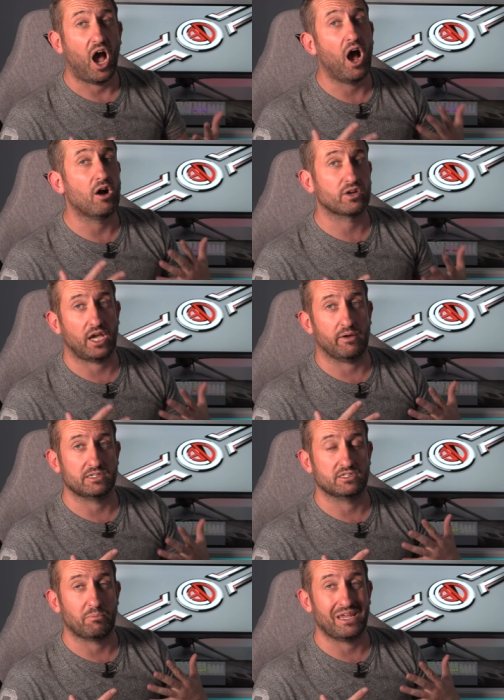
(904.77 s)
are
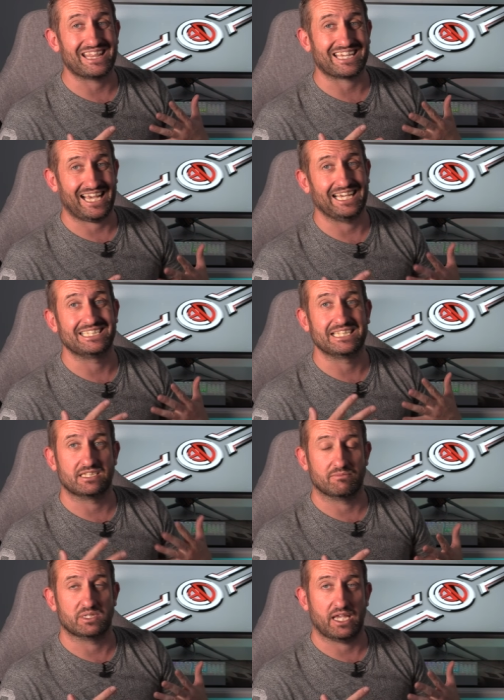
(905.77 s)
going to be the cases
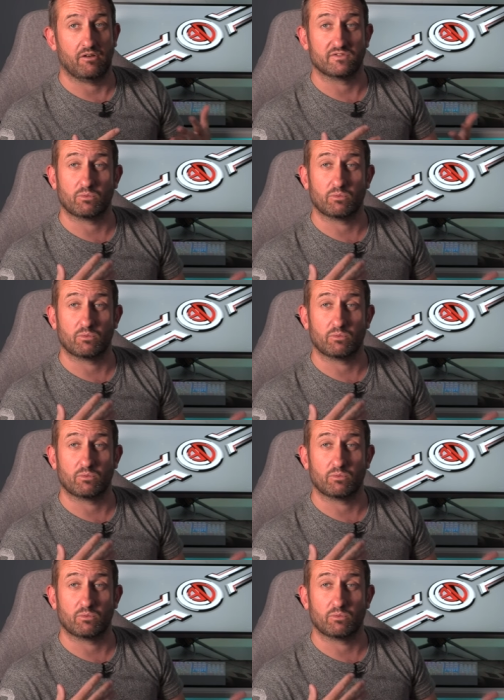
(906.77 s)
themselves.